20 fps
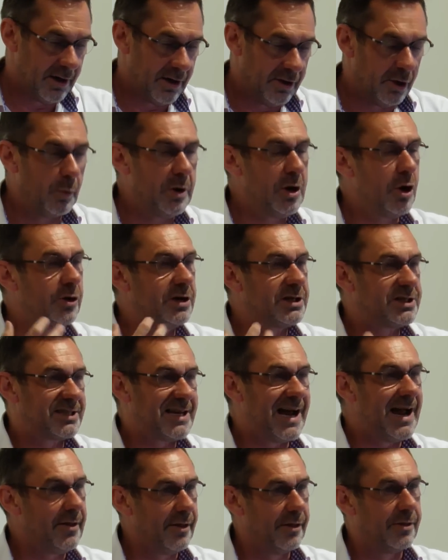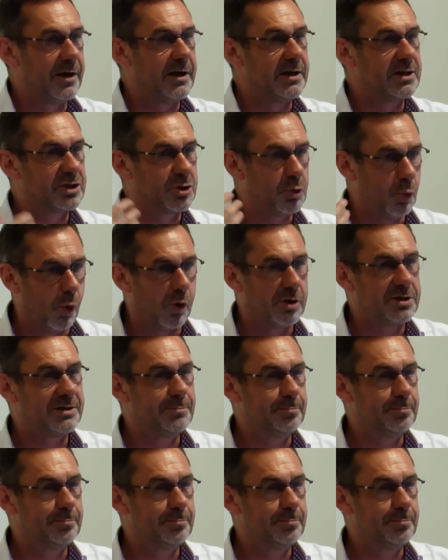that we understand things towards